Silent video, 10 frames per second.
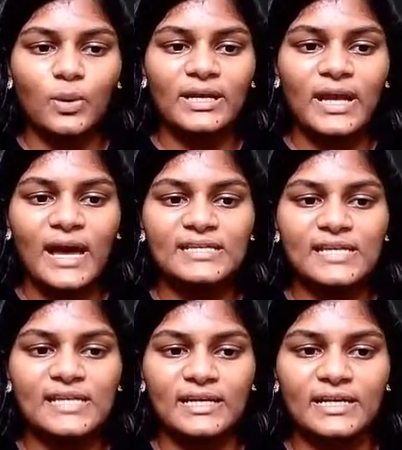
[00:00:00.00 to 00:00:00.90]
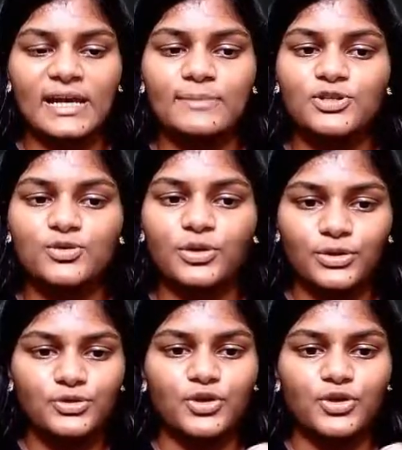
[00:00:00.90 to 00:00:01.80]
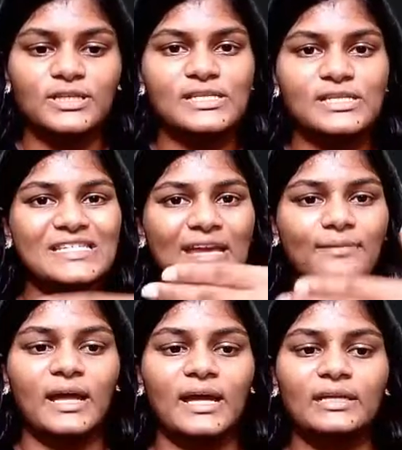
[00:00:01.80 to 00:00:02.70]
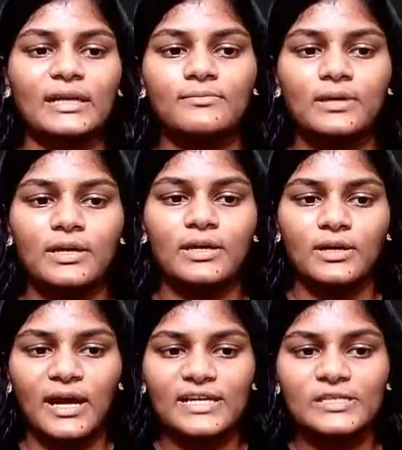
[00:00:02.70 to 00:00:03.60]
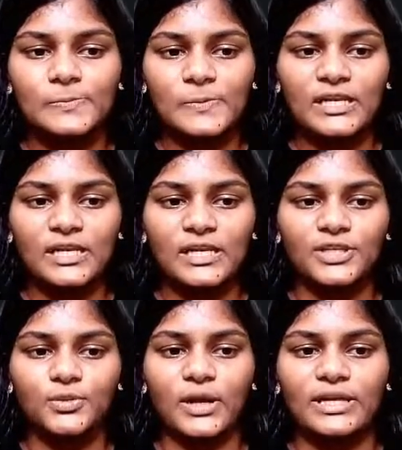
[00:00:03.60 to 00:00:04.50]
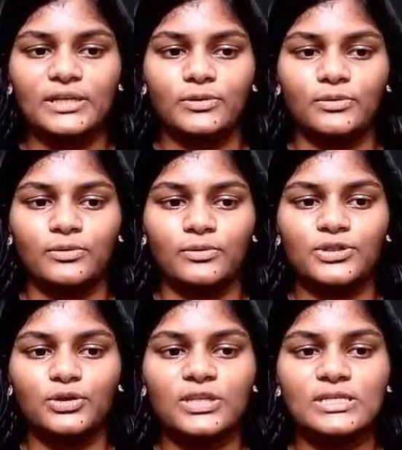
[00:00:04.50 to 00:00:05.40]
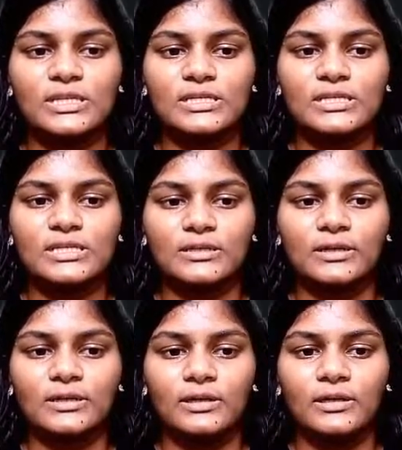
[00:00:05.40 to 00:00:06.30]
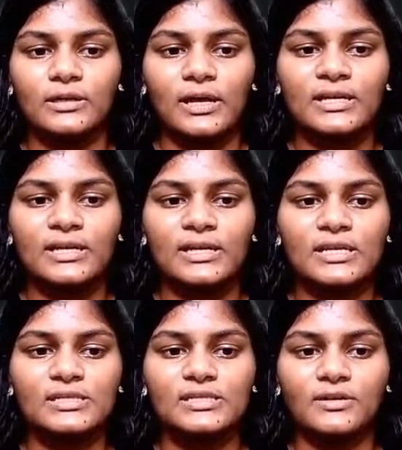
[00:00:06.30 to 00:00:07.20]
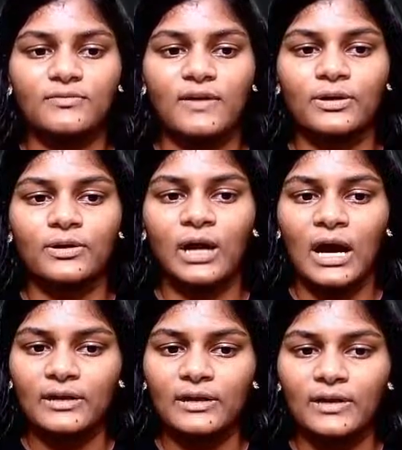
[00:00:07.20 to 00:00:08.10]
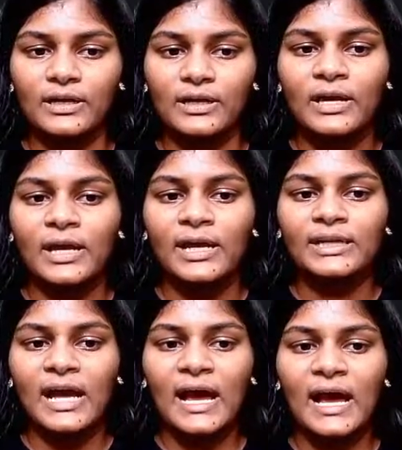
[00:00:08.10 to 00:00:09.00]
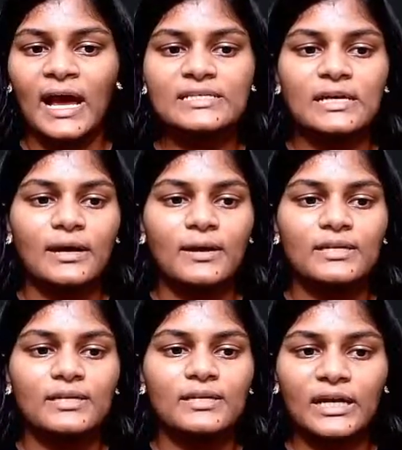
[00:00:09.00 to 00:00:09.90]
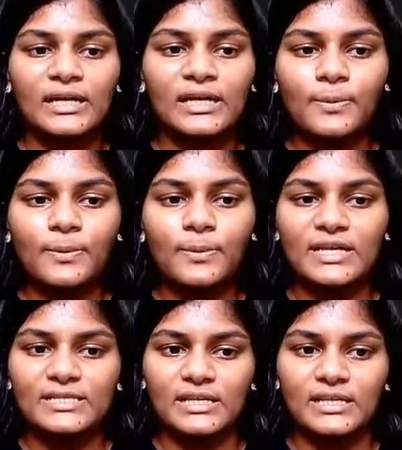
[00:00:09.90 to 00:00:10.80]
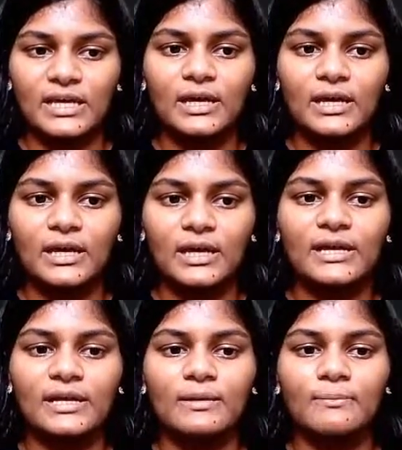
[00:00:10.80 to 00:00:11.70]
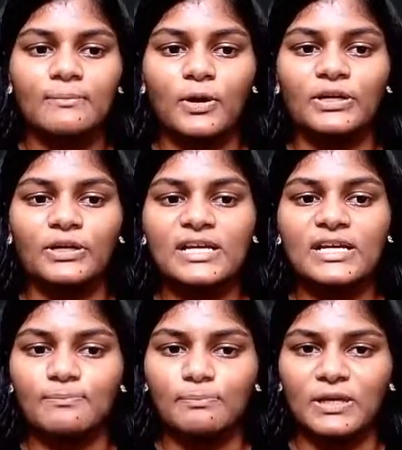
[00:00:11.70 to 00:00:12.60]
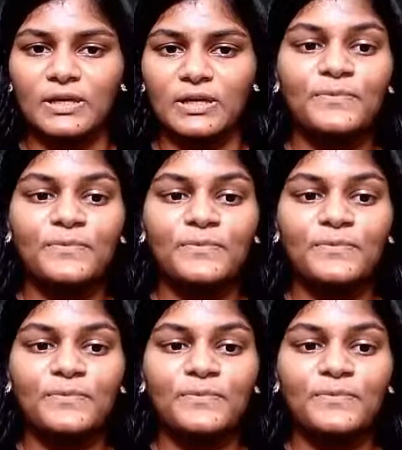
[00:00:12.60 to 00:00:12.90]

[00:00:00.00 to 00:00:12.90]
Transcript: has ends. I'm just going to draw this same diagram explaining it to you right here. Okay, so this resistor is resistor 1 or R1. It has starting point as A, ending point as B.